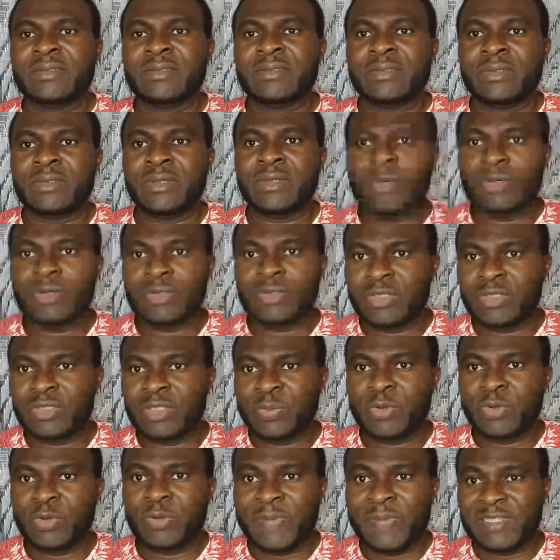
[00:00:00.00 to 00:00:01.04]
although the
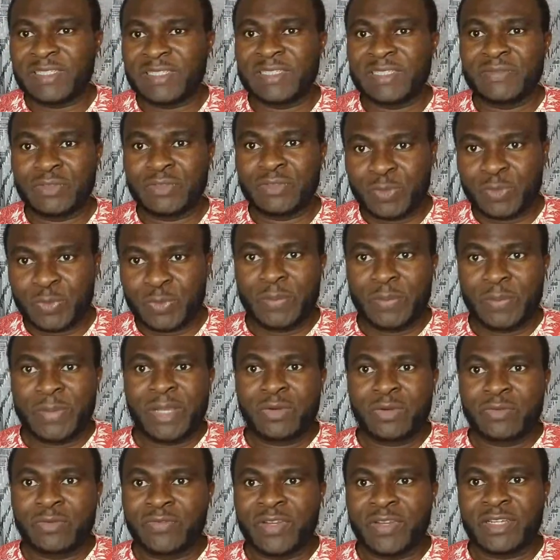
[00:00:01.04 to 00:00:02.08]
property even spoiled my own
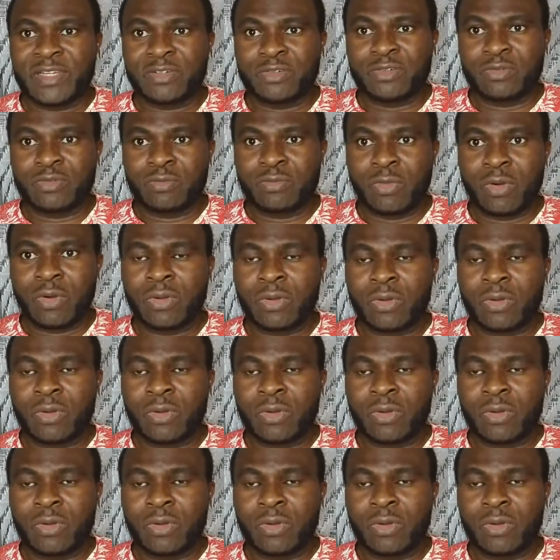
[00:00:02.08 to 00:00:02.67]
vehicle more.